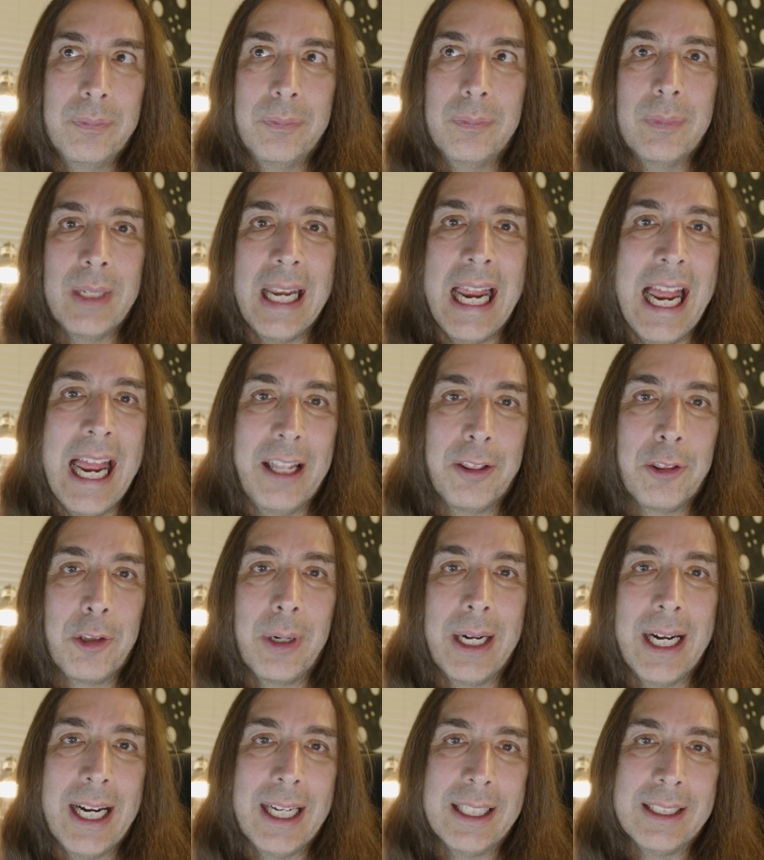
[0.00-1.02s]

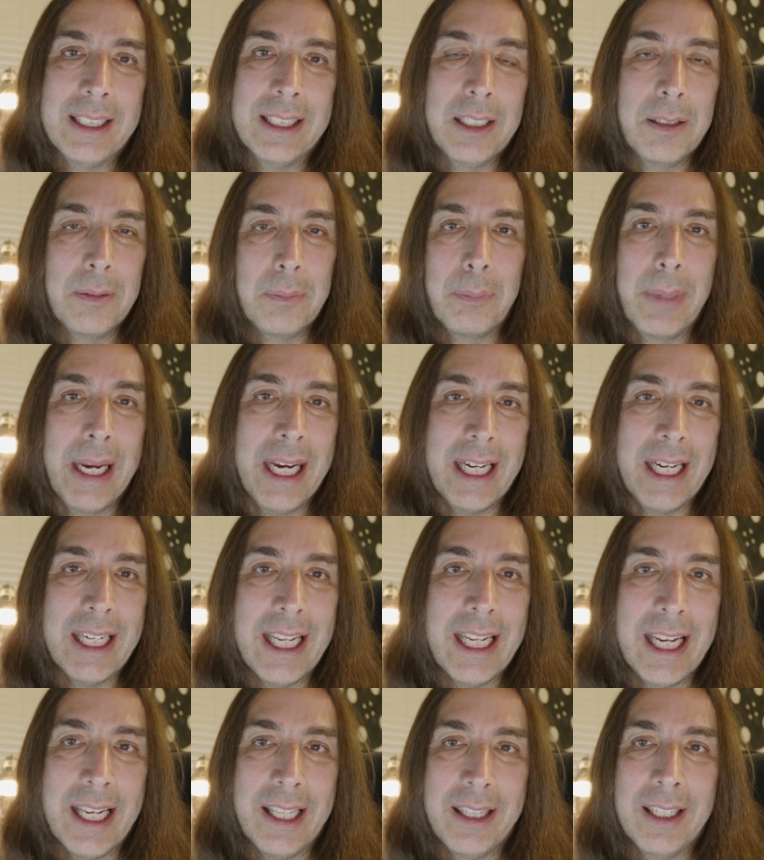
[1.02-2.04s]
Anthrax and
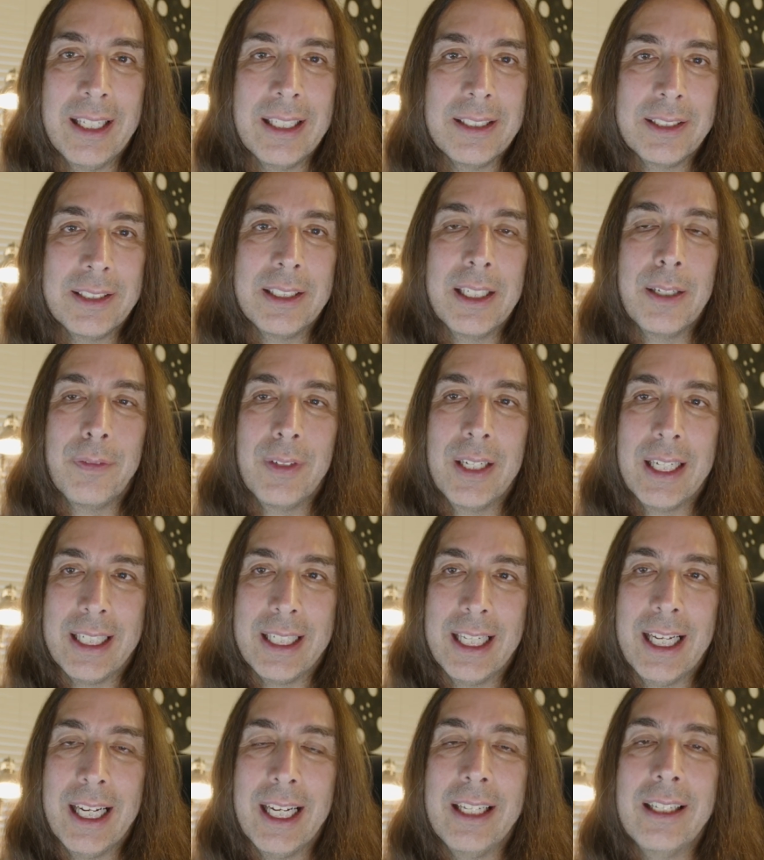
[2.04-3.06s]
Megadeth and stuff like
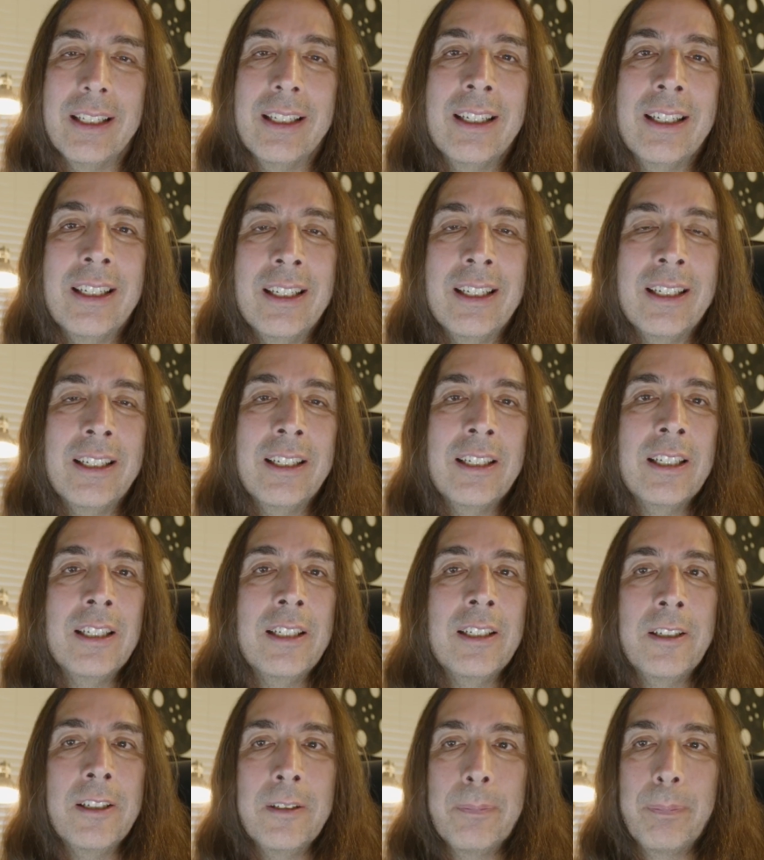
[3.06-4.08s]
that.
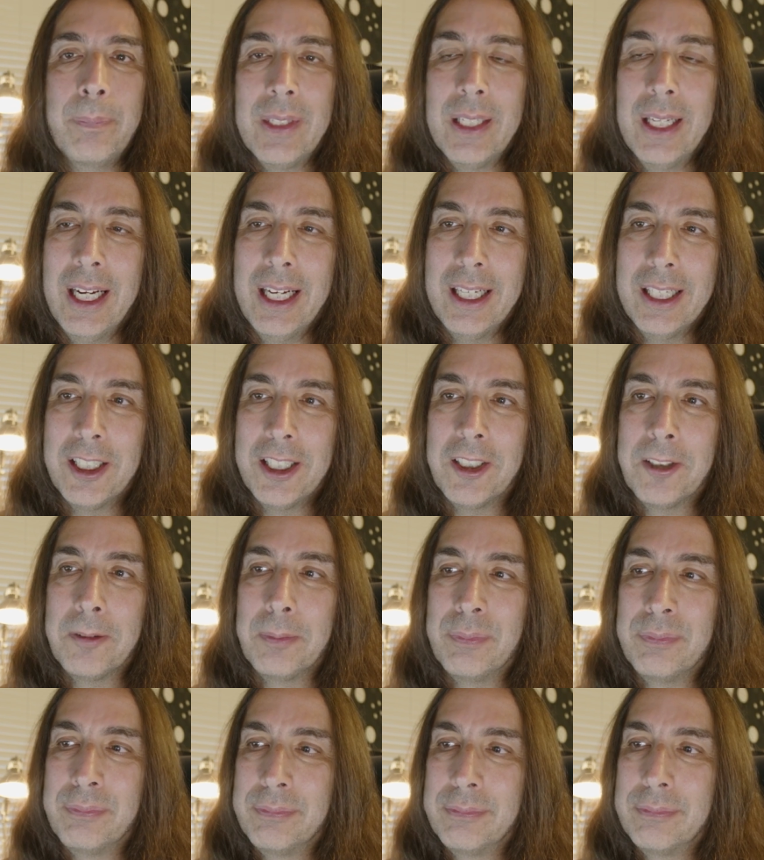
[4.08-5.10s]
And
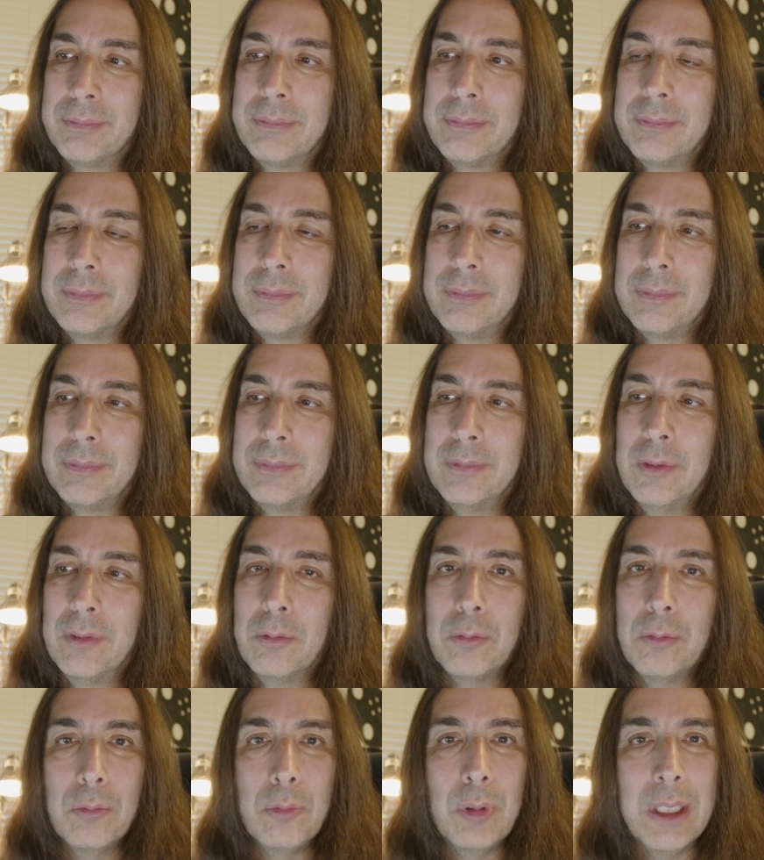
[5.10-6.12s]

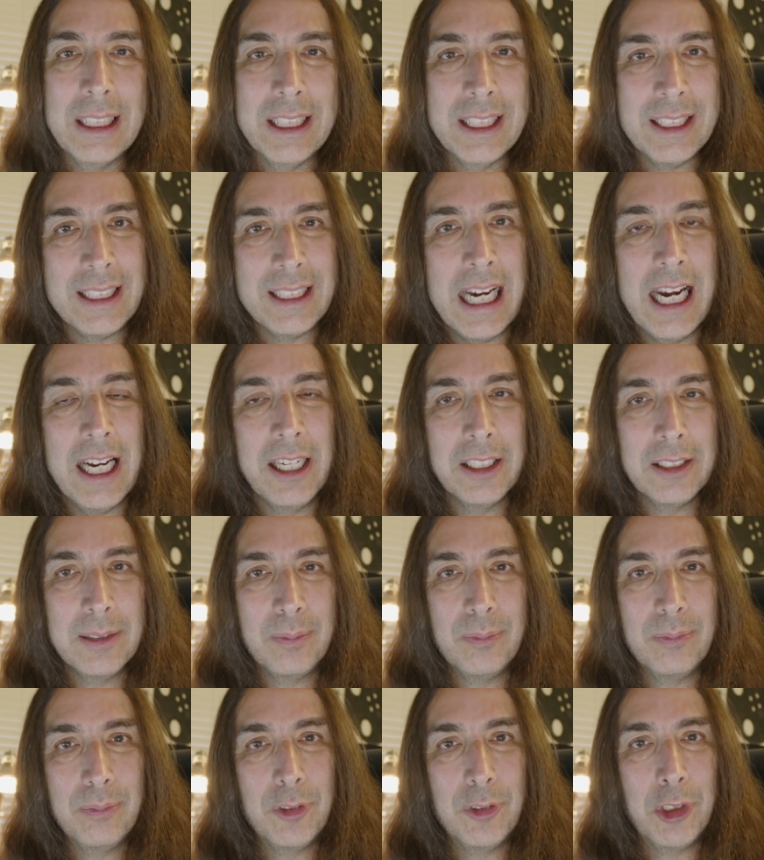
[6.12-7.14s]
we just kind of
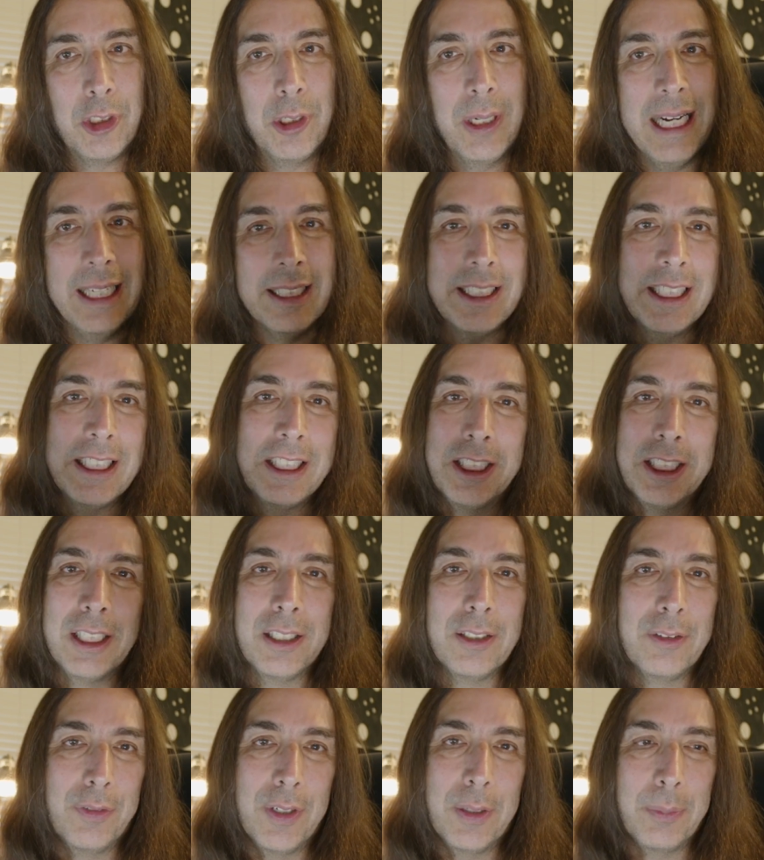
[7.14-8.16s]
transitioned
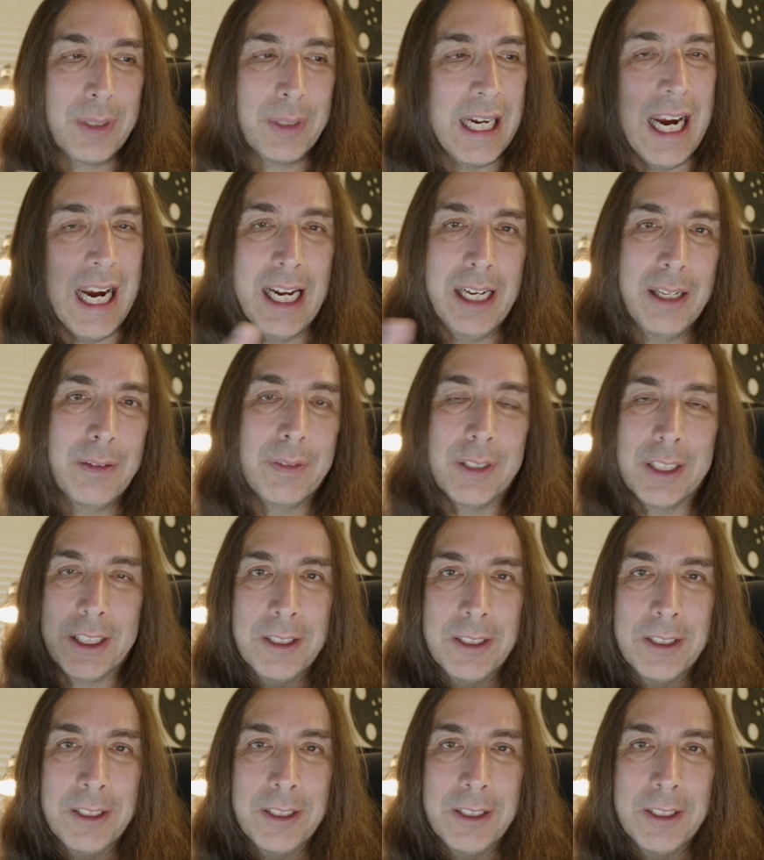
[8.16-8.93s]
from kind of a,